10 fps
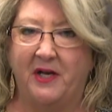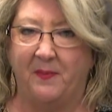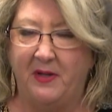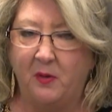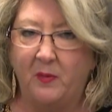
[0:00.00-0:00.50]

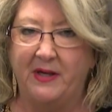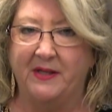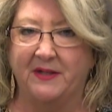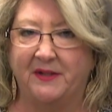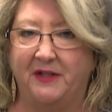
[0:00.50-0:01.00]
to be the
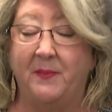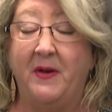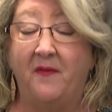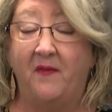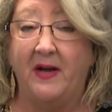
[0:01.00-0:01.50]
witness, to
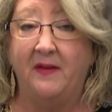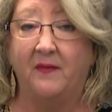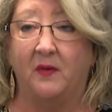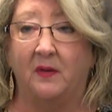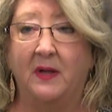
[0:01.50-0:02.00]
be
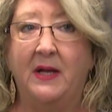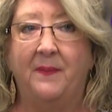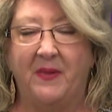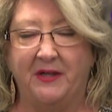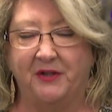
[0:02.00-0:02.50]
faithful
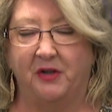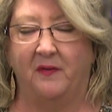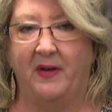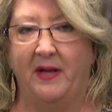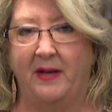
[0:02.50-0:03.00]
in
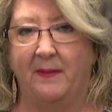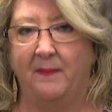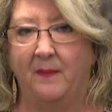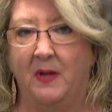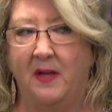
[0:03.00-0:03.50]
serving
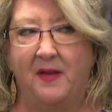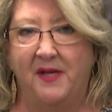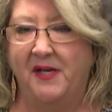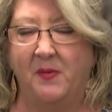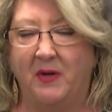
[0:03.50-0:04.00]
him.
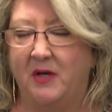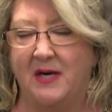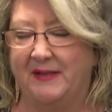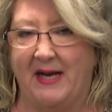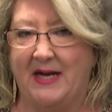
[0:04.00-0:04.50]
This is what
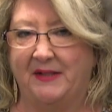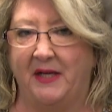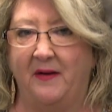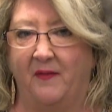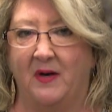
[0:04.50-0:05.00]
God's
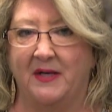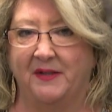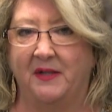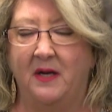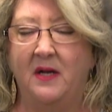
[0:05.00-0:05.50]
asking for
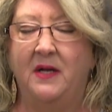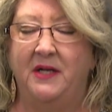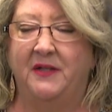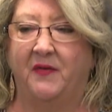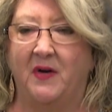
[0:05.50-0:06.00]
us,
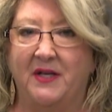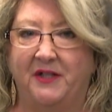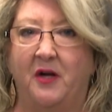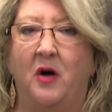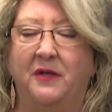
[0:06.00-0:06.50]
is for
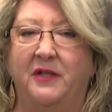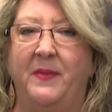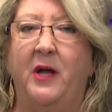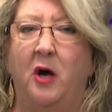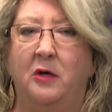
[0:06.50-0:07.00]
us all
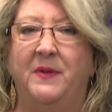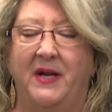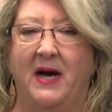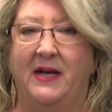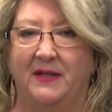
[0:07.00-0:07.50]
to be
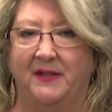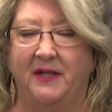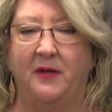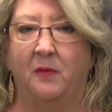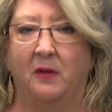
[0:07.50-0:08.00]

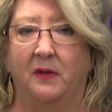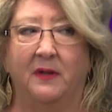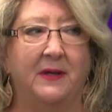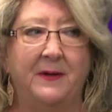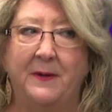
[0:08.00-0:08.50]
Obadiahs in the
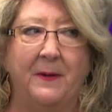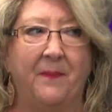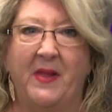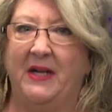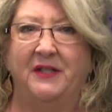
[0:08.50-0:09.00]
world.
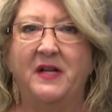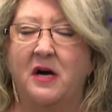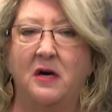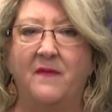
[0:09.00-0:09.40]
It's not